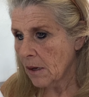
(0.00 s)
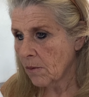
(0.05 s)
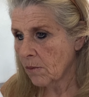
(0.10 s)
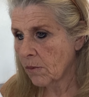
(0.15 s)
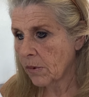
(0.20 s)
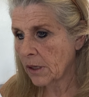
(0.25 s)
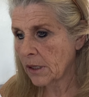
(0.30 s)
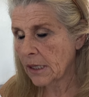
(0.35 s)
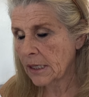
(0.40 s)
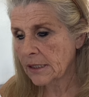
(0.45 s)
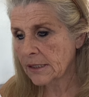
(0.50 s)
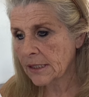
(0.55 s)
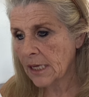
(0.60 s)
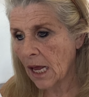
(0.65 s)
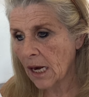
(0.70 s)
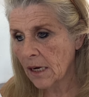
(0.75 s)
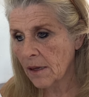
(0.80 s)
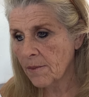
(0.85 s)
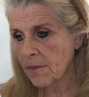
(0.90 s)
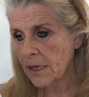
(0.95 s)
what he's
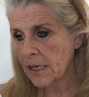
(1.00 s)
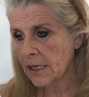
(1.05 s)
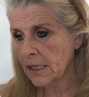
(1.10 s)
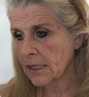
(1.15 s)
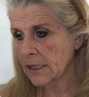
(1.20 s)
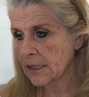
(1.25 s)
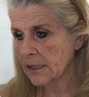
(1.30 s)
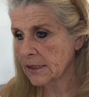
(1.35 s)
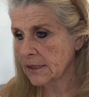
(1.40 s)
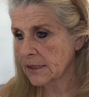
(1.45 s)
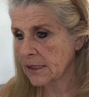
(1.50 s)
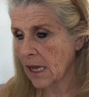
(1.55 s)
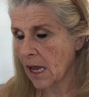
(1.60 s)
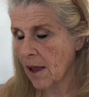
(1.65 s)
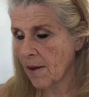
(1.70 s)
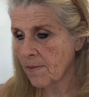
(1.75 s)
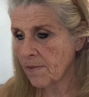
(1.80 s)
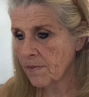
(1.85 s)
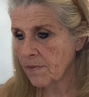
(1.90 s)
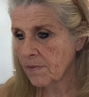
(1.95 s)
telling me is,
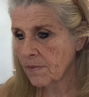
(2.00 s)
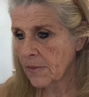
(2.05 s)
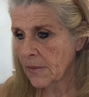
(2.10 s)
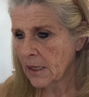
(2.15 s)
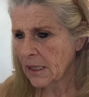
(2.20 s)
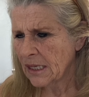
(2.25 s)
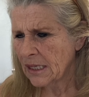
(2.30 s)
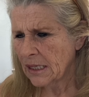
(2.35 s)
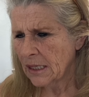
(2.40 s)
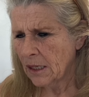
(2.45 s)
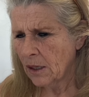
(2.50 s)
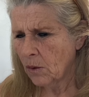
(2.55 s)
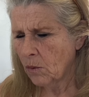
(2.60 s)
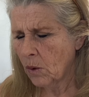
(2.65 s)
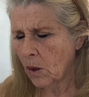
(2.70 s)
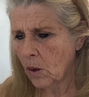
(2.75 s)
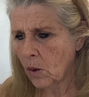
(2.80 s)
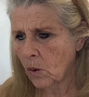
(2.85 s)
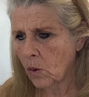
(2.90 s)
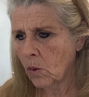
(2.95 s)

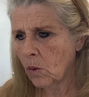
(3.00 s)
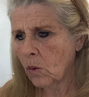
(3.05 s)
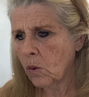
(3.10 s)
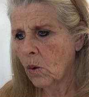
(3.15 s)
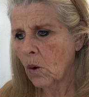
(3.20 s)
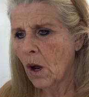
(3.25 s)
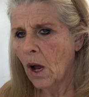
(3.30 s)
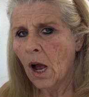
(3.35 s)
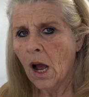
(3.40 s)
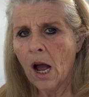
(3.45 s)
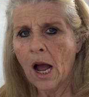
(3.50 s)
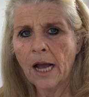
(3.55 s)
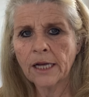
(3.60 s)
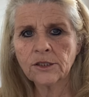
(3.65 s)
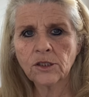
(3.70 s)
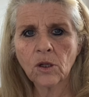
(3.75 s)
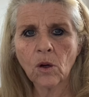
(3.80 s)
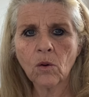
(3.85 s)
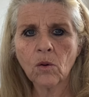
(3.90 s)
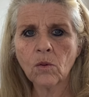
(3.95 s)
whoa, I
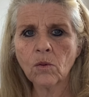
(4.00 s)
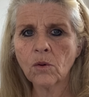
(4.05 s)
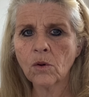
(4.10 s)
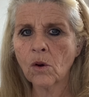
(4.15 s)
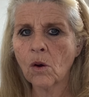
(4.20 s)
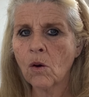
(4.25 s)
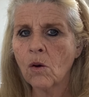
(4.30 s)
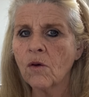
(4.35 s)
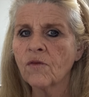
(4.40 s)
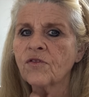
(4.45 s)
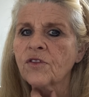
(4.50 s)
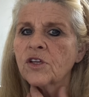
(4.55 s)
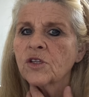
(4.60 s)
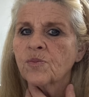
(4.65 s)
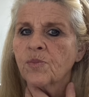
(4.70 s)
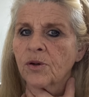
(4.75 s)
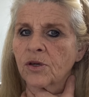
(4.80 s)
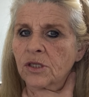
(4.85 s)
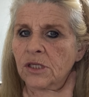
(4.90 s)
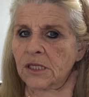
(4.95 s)
don't know if this
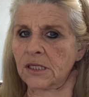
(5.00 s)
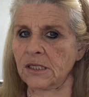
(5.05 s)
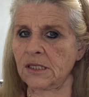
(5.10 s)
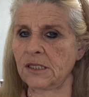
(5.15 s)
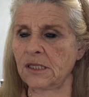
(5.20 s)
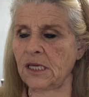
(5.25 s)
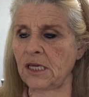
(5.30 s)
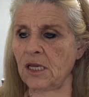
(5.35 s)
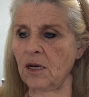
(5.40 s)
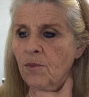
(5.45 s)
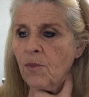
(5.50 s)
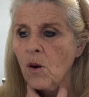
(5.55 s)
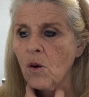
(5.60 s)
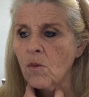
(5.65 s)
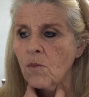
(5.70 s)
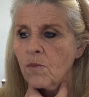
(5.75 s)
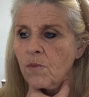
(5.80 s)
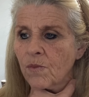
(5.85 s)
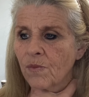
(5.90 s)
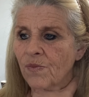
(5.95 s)
person is thinking
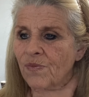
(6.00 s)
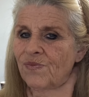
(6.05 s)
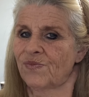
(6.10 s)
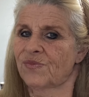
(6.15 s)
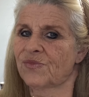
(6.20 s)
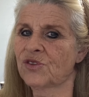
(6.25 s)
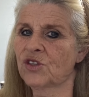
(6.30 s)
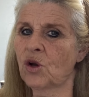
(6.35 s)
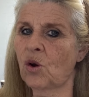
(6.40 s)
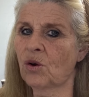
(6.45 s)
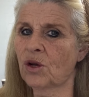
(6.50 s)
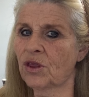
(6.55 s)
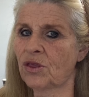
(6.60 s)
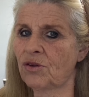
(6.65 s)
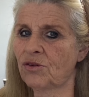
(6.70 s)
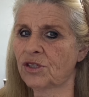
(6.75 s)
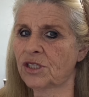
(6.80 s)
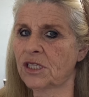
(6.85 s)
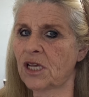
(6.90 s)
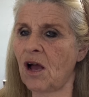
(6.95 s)
about choking
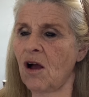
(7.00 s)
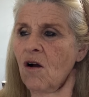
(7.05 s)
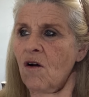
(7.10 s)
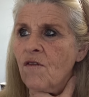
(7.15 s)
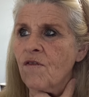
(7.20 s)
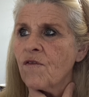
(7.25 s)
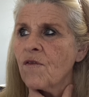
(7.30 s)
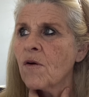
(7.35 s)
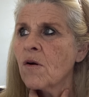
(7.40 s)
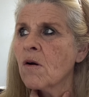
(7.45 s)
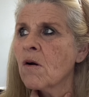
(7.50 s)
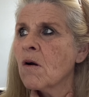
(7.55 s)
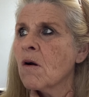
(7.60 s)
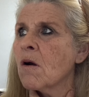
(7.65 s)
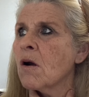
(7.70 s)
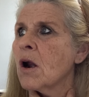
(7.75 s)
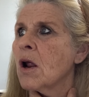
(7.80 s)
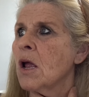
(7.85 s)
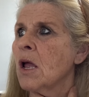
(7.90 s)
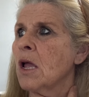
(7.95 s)
themselves,
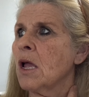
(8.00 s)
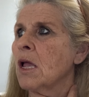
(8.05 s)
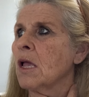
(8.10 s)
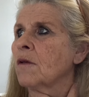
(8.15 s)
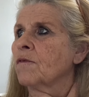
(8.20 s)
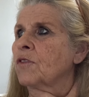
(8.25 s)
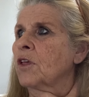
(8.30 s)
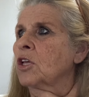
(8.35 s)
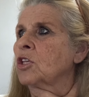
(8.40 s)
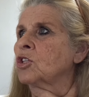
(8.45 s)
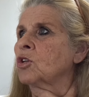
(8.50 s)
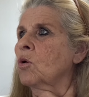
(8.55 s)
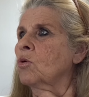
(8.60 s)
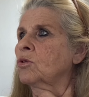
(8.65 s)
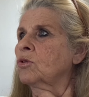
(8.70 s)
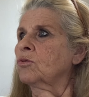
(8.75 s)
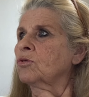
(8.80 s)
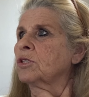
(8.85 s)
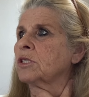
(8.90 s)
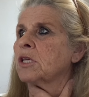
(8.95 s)
or if they
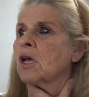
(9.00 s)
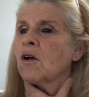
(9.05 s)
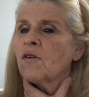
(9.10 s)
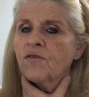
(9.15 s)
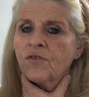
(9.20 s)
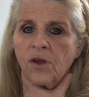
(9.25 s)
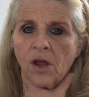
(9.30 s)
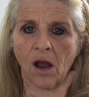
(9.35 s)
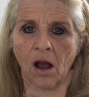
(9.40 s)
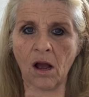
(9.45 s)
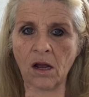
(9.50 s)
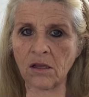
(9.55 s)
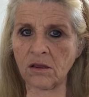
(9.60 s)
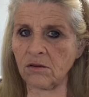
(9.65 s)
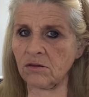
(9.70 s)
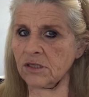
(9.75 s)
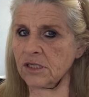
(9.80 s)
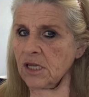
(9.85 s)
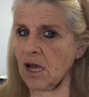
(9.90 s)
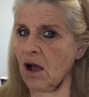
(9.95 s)
choked themselves, they hung
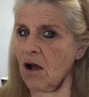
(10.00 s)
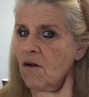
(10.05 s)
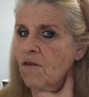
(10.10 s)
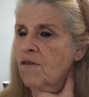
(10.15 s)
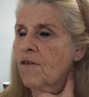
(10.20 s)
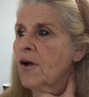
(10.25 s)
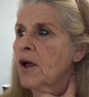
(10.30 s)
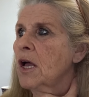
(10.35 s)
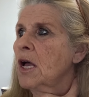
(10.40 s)
themselves,